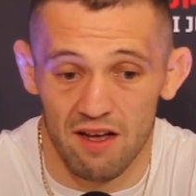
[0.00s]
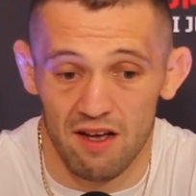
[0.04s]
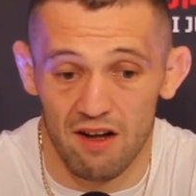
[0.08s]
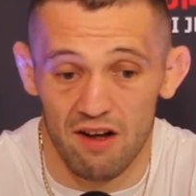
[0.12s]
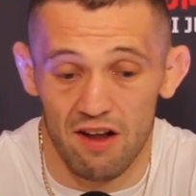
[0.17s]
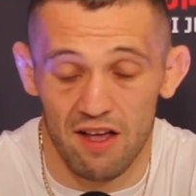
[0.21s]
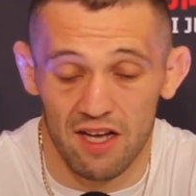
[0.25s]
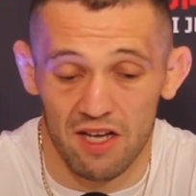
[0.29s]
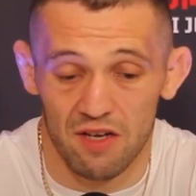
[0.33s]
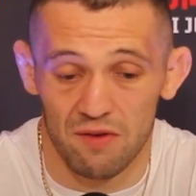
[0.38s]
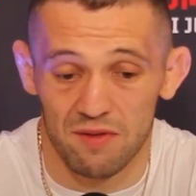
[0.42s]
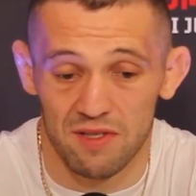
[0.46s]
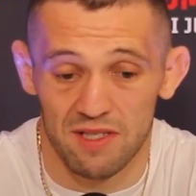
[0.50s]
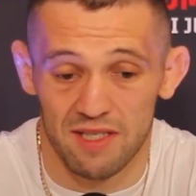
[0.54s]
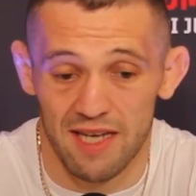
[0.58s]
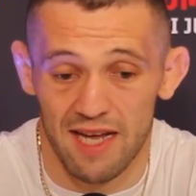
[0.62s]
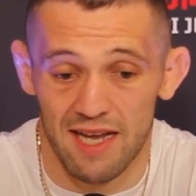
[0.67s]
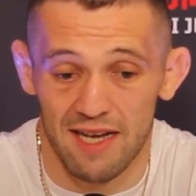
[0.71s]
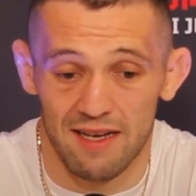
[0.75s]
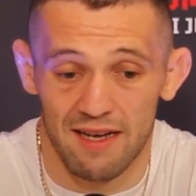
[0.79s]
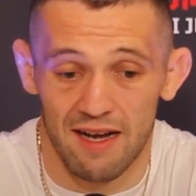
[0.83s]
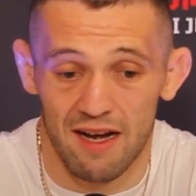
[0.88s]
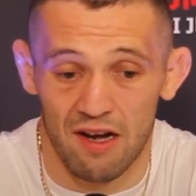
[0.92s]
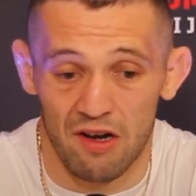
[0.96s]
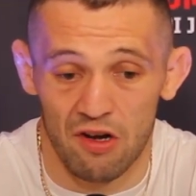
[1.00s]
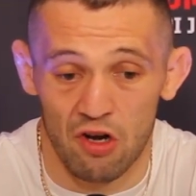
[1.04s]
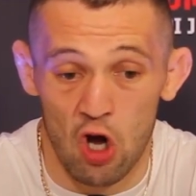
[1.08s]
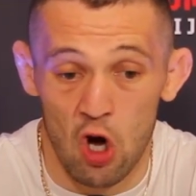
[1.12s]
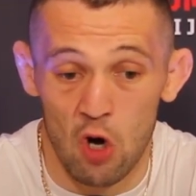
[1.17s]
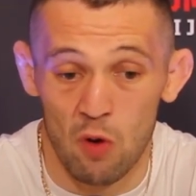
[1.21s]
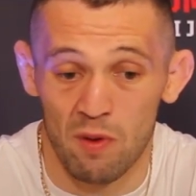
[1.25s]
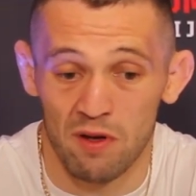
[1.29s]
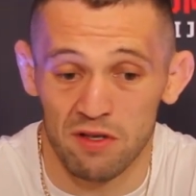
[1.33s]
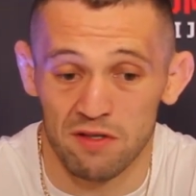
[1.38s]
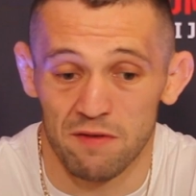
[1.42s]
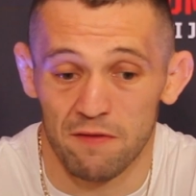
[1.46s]
Like I was said there, no
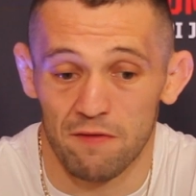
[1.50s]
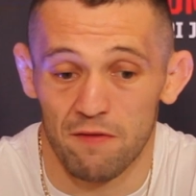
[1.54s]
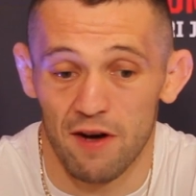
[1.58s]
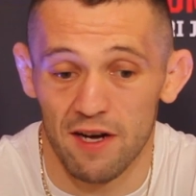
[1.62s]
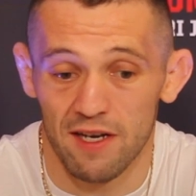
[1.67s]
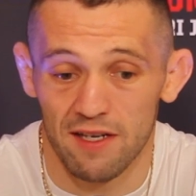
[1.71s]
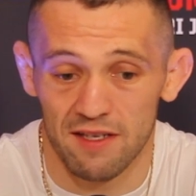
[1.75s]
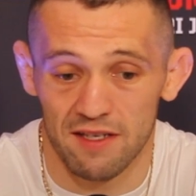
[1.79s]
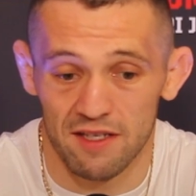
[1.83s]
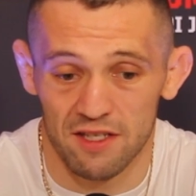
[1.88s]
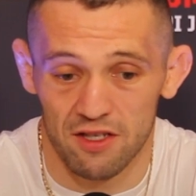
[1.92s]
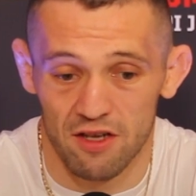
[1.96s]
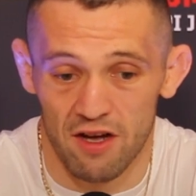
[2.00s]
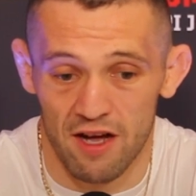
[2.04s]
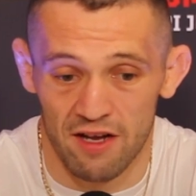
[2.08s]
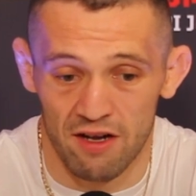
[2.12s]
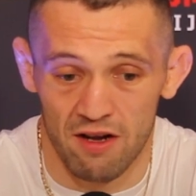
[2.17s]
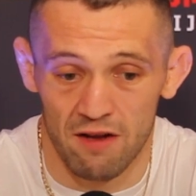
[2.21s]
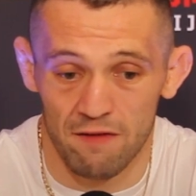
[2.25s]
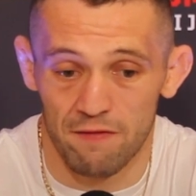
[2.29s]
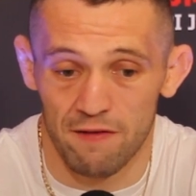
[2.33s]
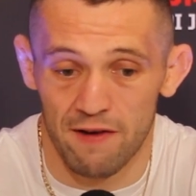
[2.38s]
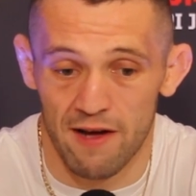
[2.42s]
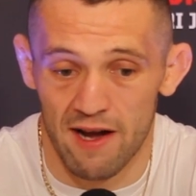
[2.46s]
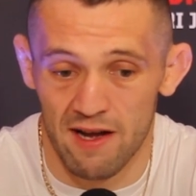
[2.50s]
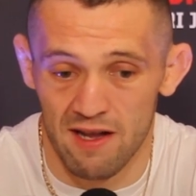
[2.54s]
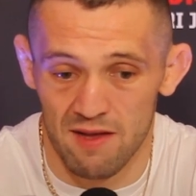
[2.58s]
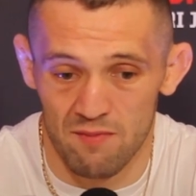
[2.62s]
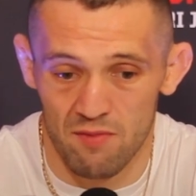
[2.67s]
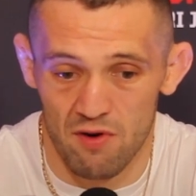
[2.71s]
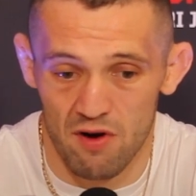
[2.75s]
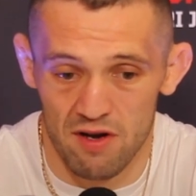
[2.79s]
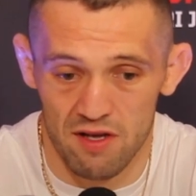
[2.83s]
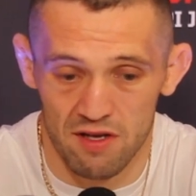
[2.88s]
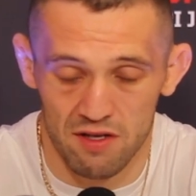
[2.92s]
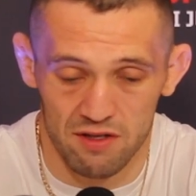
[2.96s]
one wants to fight this guy, not for
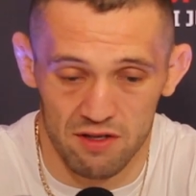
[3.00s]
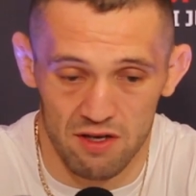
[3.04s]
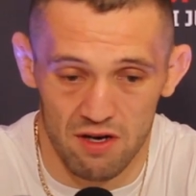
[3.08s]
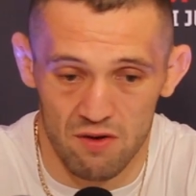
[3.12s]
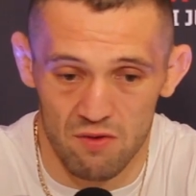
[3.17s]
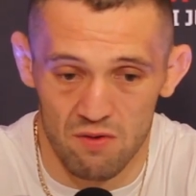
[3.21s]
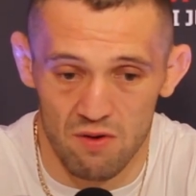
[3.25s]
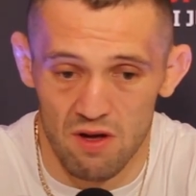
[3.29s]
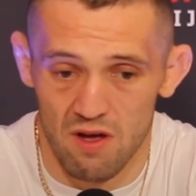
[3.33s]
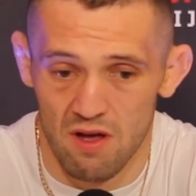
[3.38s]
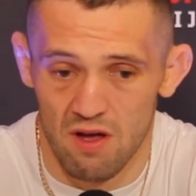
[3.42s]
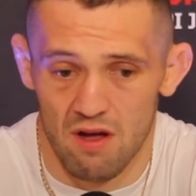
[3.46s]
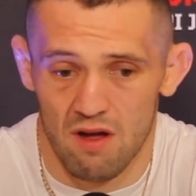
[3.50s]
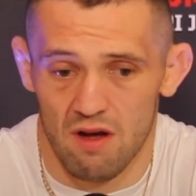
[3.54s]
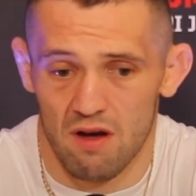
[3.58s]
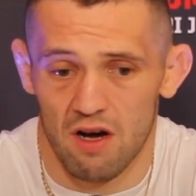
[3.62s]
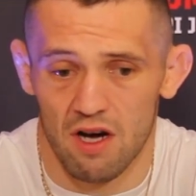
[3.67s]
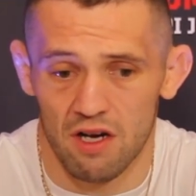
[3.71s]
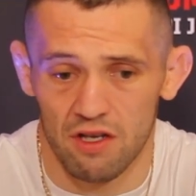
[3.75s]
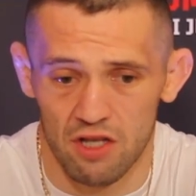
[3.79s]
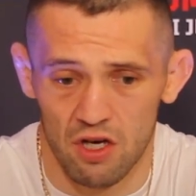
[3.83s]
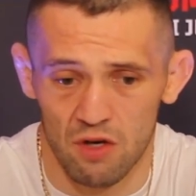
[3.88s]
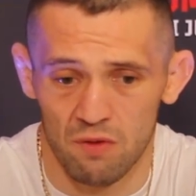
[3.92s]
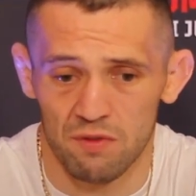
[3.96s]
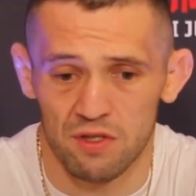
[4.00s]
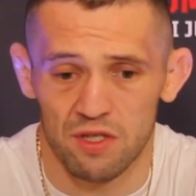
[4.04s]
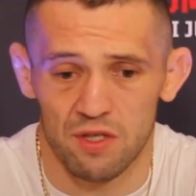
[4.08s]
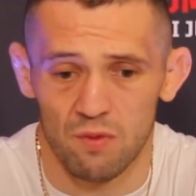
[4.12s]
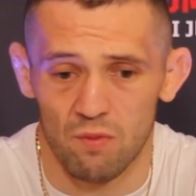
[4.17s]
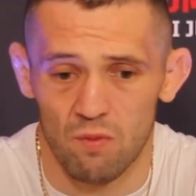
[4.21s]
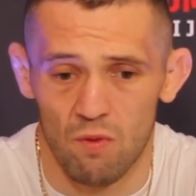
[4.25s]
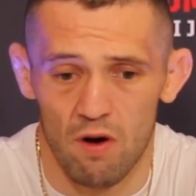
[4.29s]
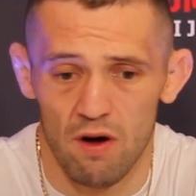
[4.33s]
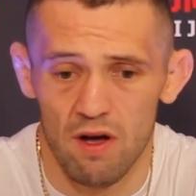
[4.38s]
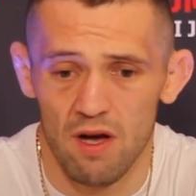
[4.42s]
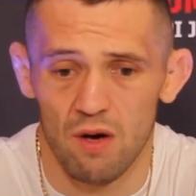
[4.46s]
anybody, so I don't see
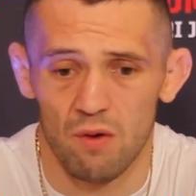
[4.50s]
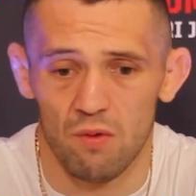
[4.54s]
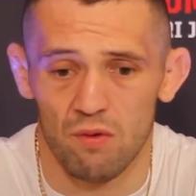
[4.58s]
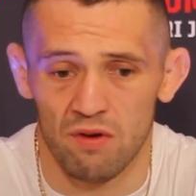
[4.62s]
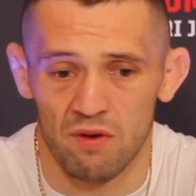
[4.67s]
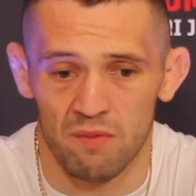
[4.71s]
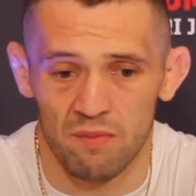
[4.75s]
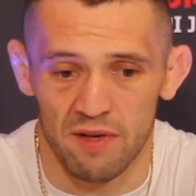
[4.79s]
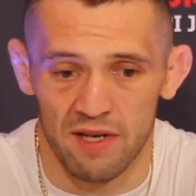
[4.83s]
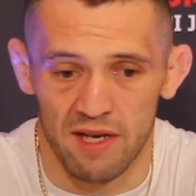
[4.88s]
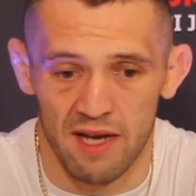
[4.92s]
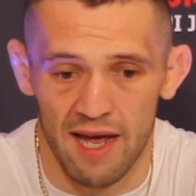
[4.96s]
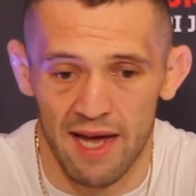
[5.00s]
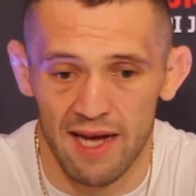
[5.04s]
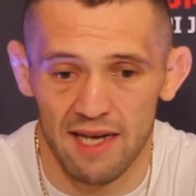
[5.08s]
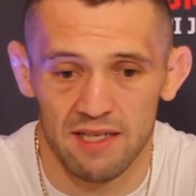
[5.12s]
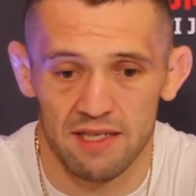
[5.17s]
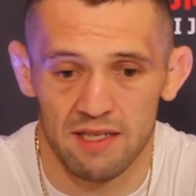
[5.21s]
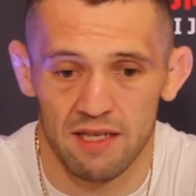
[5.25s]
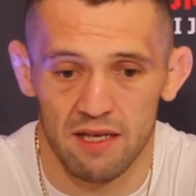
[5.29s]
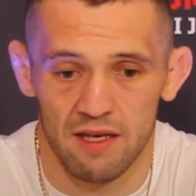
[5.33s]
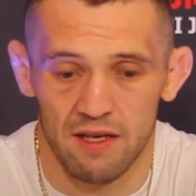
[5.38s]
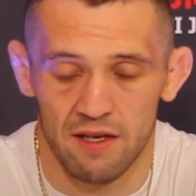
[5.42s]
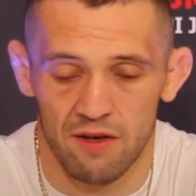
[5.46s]
why I wouldn't be next.